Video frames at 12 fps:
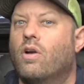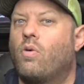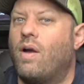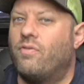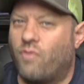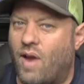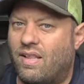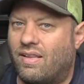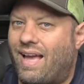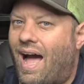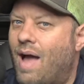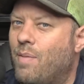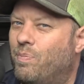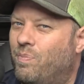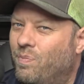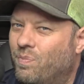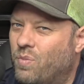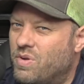Quite frankly, I
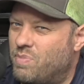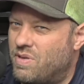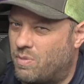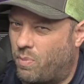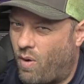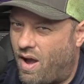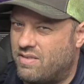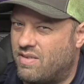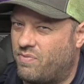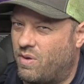would be surprised